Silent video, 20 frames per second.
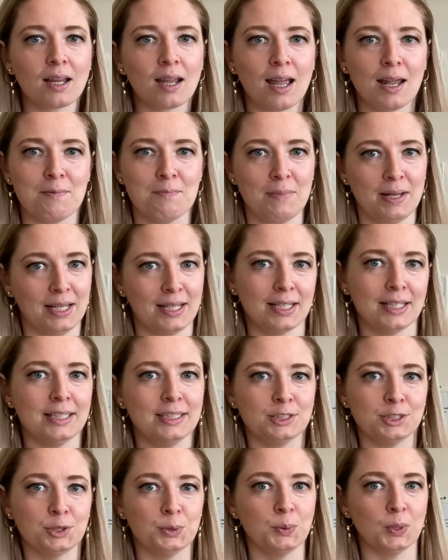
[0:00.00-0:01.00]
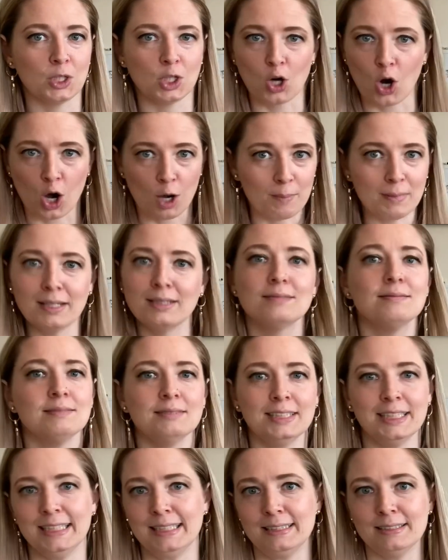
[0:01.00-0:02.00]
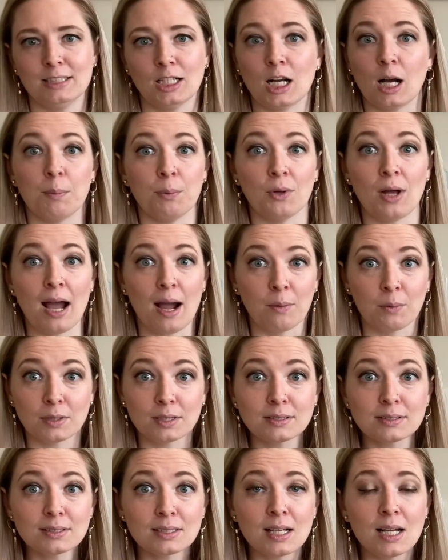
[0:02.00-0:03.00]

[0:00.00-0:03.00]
and make it into a garment in a couple hours.